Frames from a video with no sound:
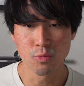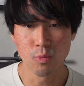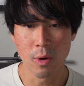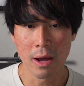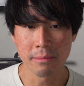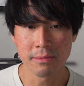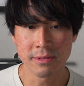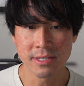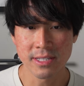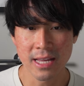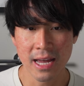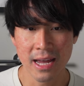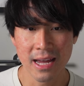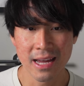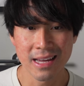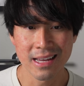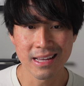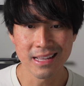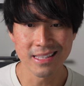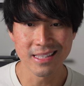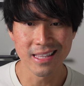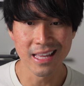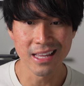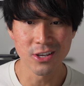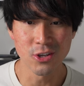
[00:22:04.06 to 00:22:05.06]

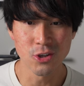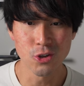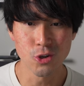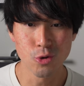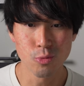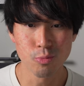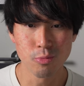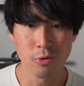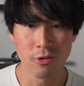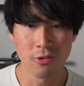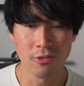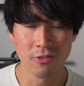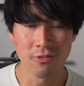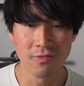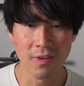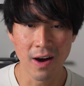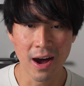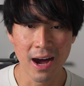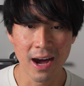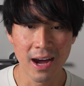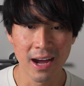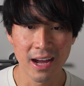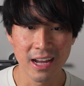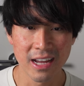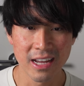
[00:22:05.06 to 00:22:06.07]
website, they do
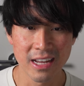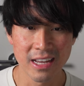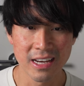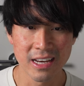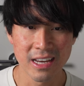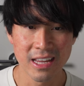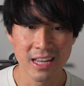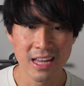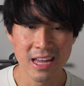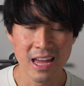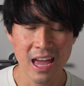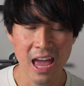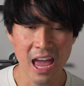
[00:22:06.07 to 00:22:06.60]
provide